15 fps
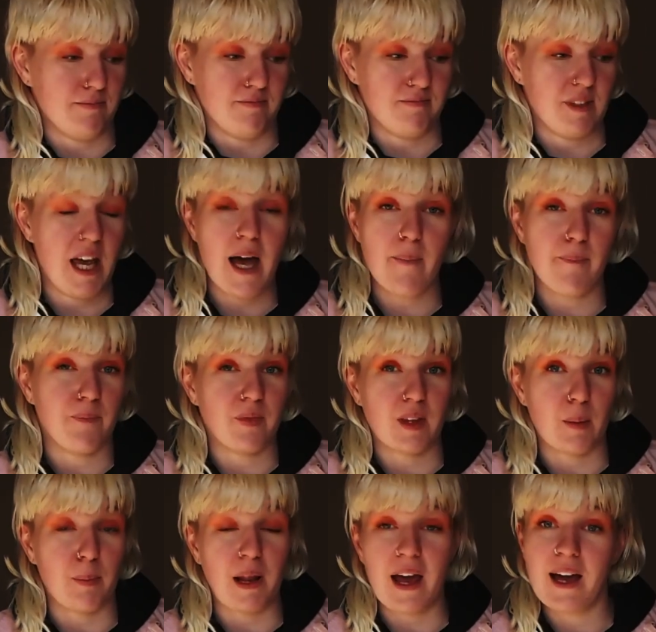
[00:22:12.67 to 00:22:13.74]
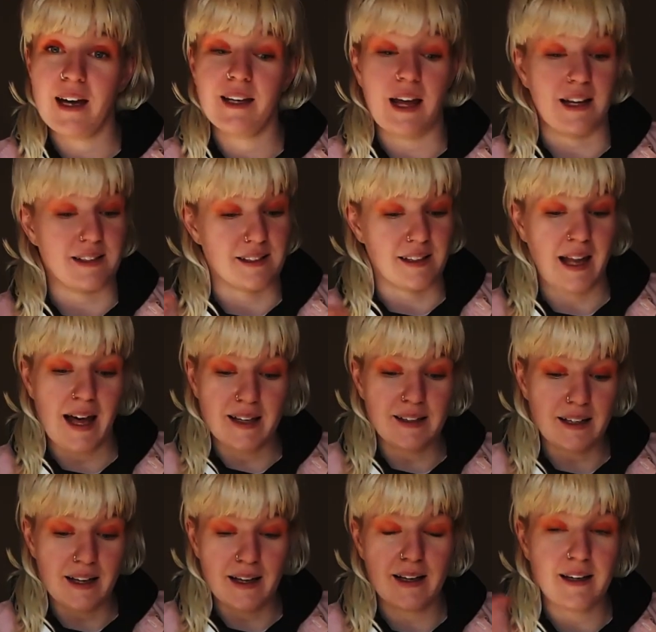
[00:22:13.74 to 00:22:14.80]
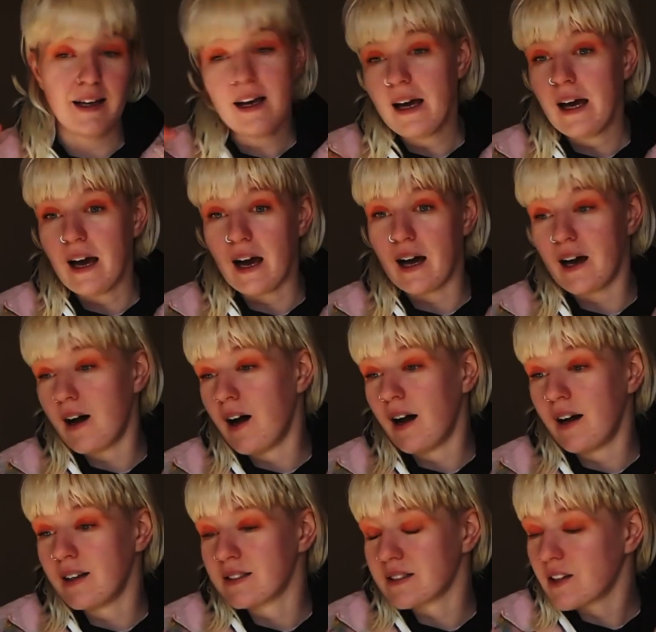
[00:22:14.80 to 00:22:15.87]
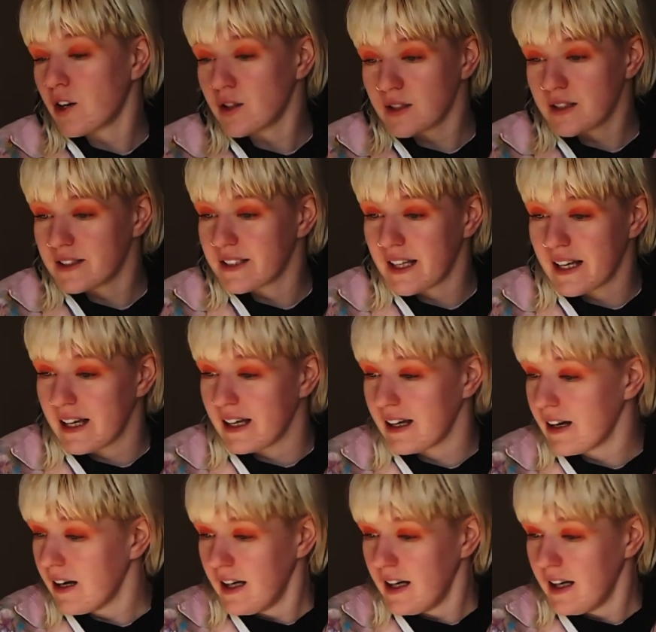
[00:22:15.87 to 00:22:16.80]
Yeah, the plane has landed, it's gone to sea,